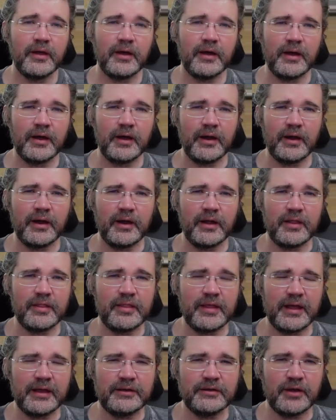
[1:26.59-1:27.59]

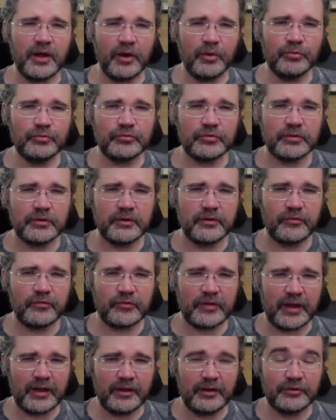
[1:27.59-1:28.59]
They don't
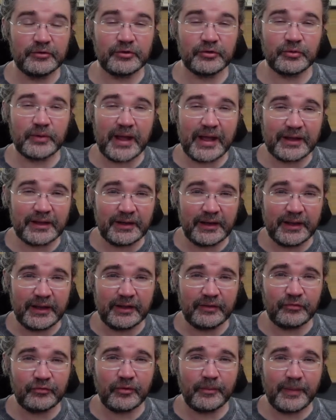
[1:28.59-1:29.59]
sell
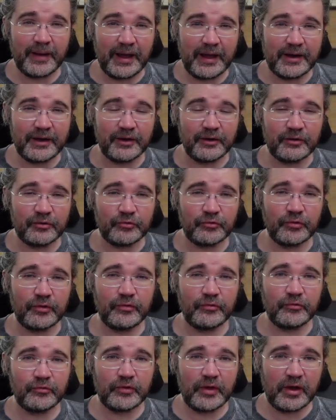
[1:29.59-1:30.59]
directly to buyers,
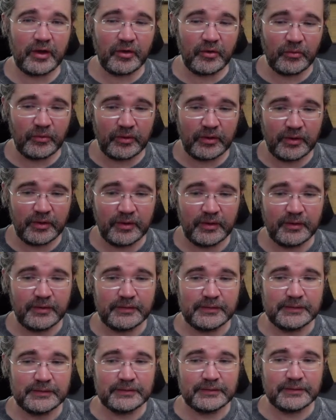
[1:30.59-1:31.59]
so
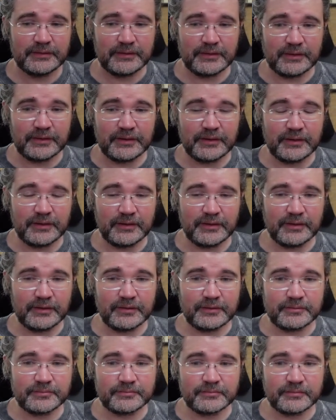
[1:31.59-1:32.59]

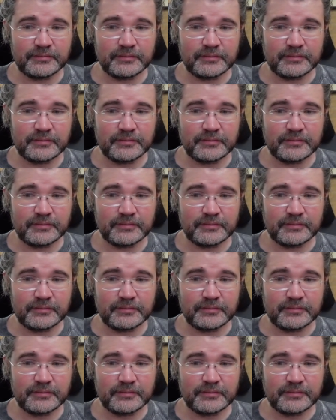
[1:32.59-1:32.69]
they